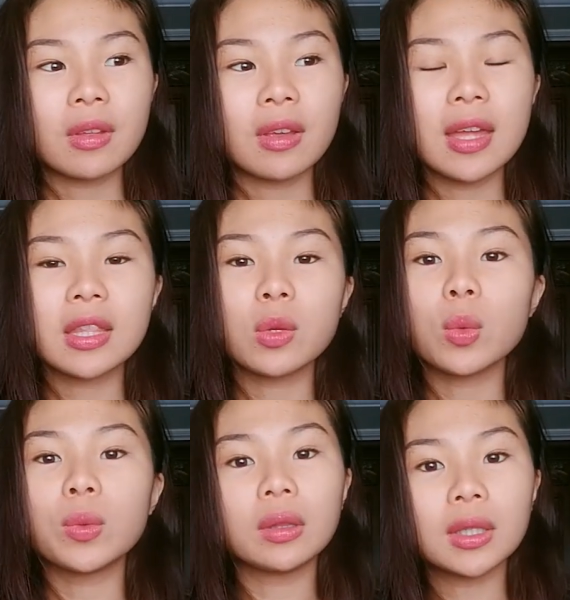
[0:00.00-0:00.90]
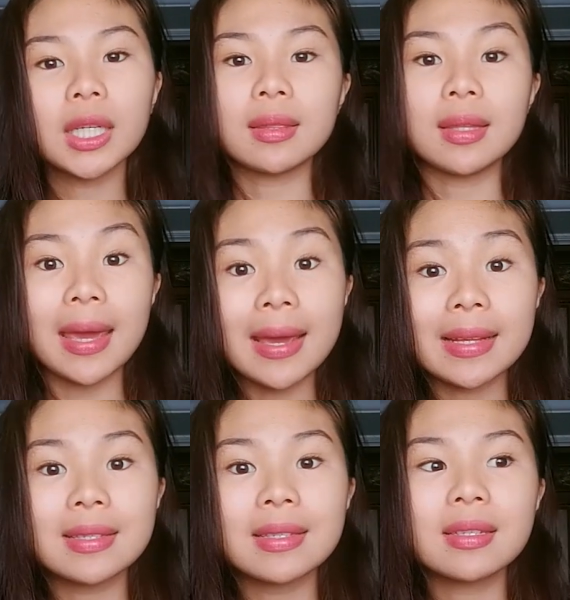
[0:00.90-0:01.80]
And then when we look at the
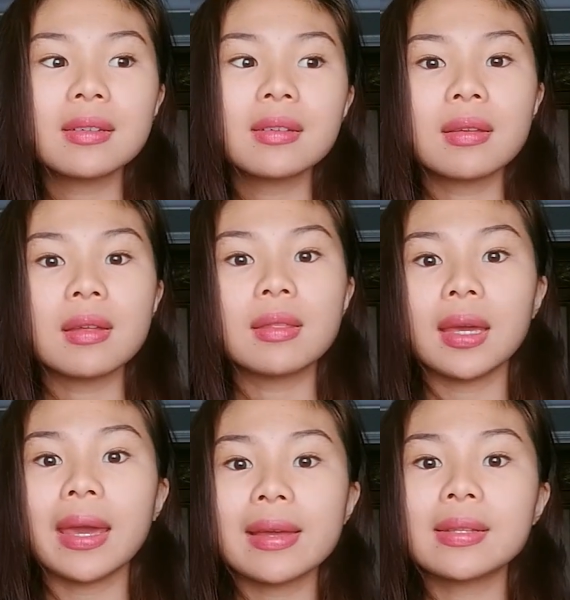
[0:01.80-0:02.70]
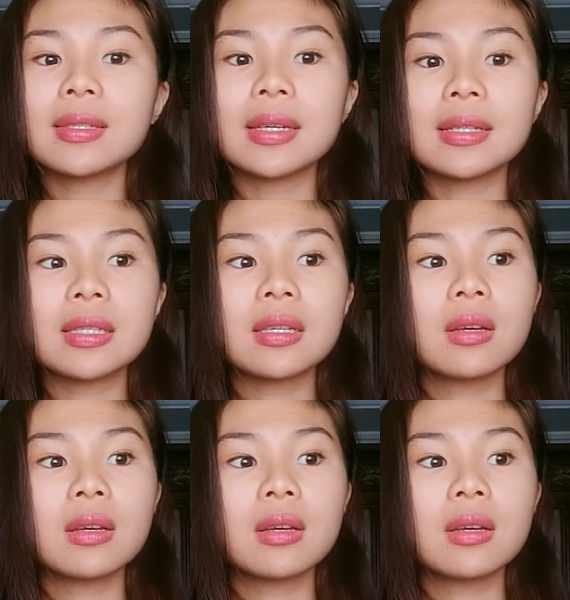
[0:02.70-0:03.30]
ant is